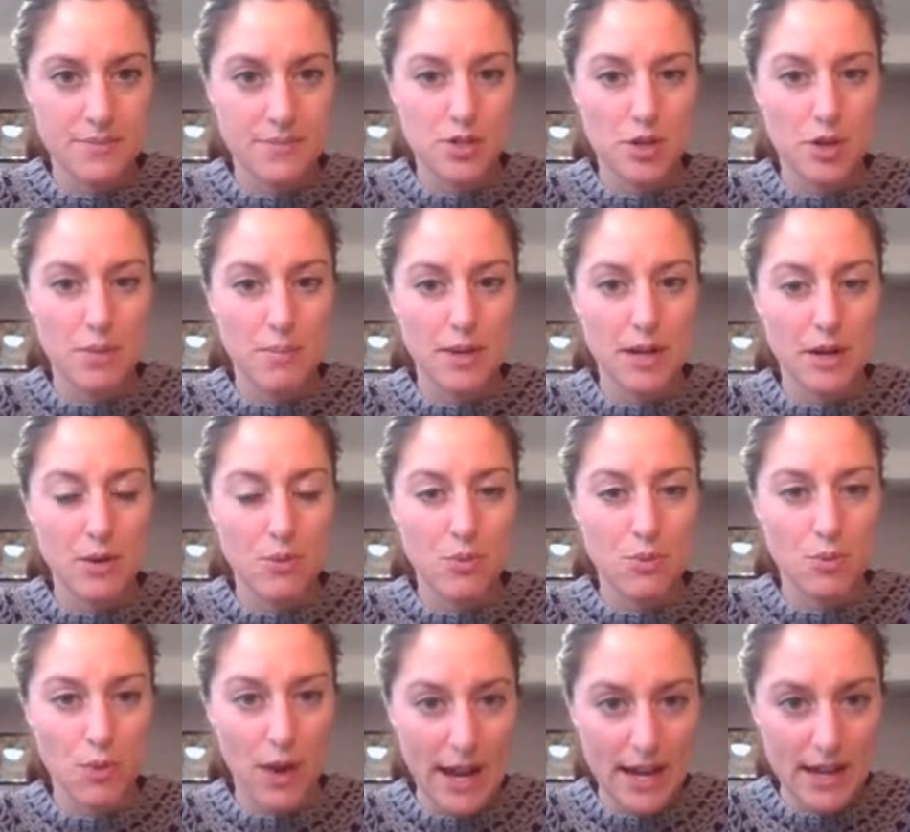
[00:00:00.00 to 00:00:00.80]
So I'm
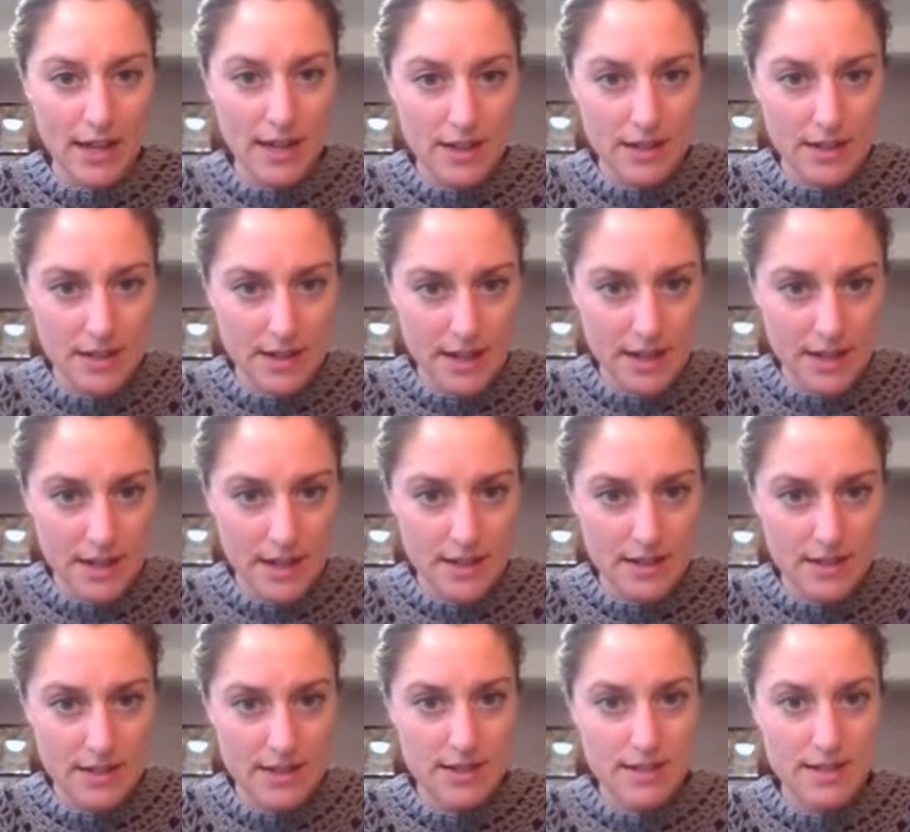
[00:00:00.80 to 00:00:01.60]
going to right
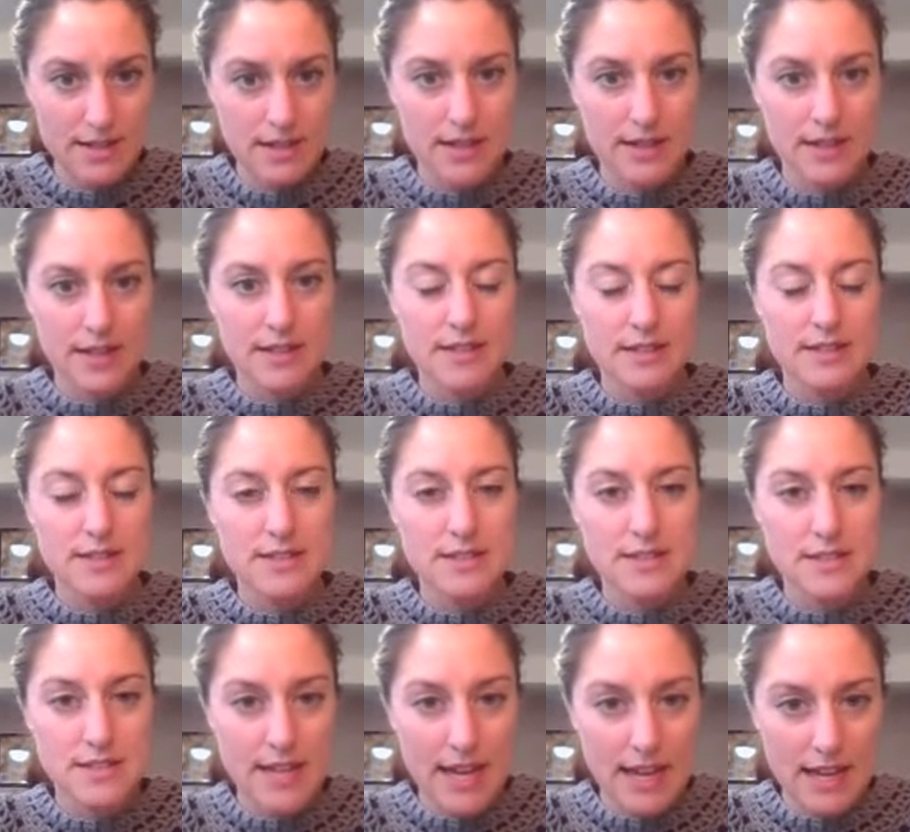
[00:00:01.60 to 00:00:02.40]
click,
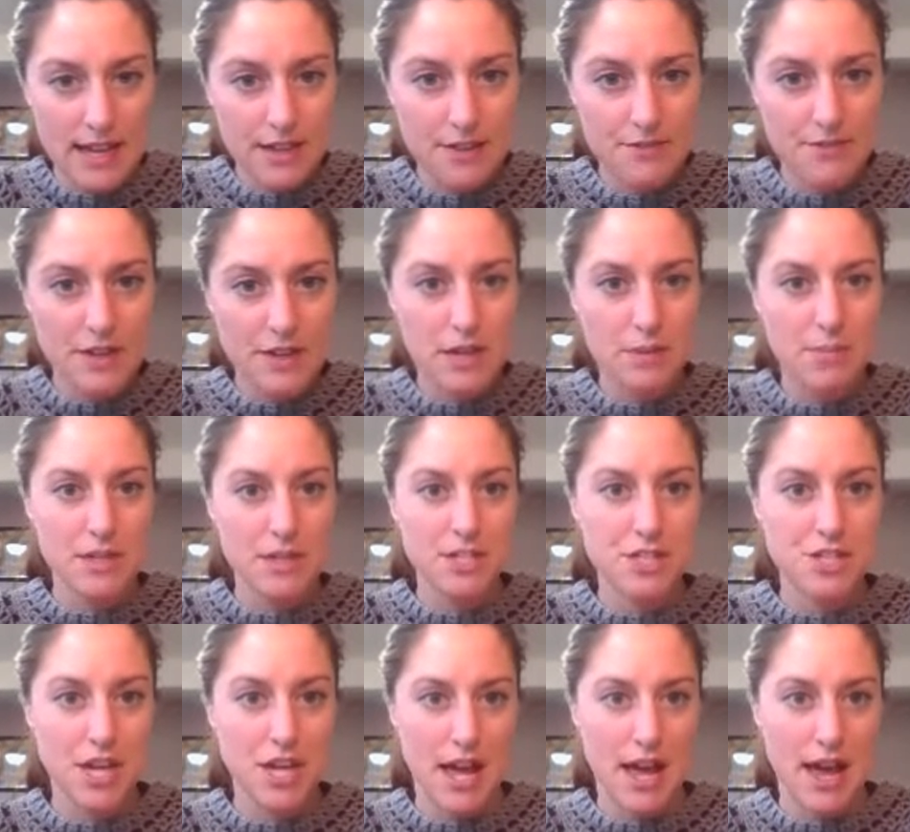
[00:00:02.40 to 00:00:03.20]
save
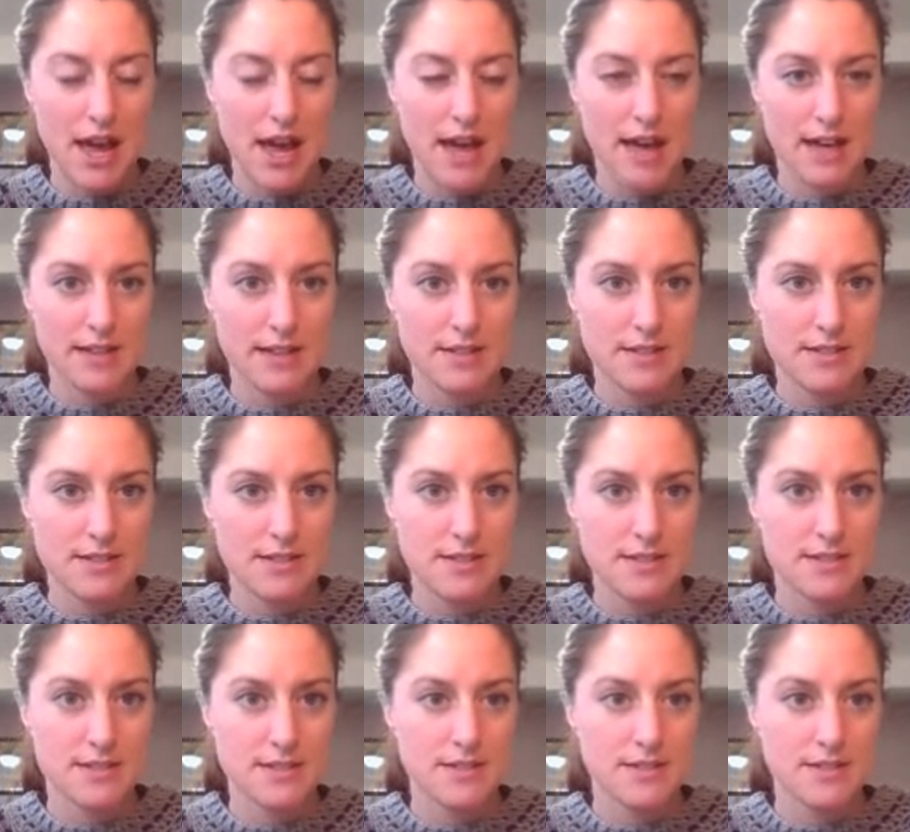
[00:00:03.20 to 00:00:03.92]
image as,